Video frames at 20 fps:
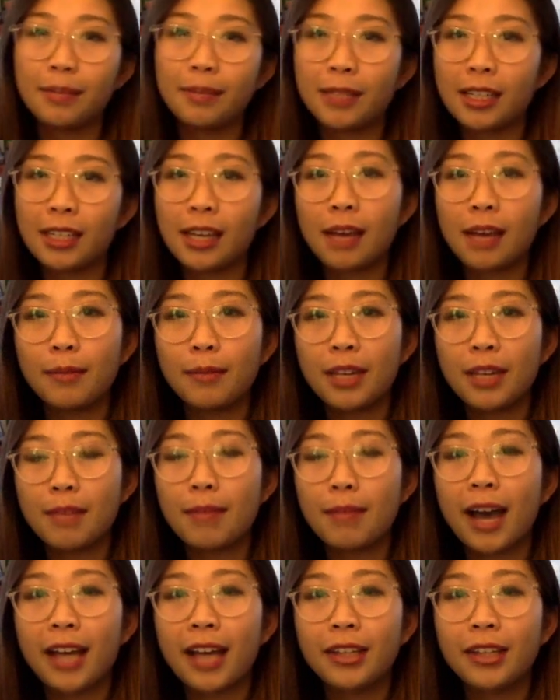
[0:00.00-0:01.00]
me how many
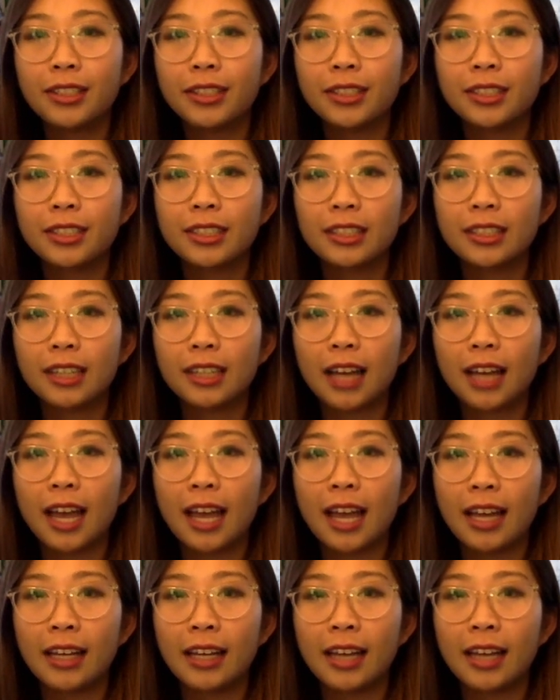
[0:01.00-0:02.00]
miles
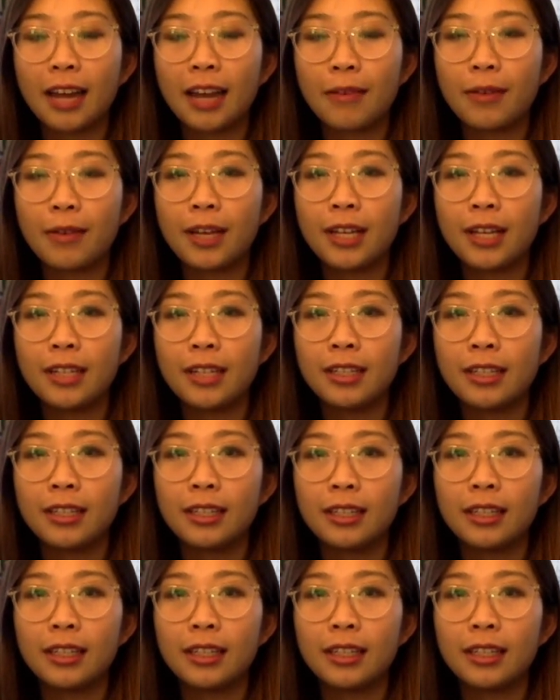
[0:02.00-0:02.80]
I had run.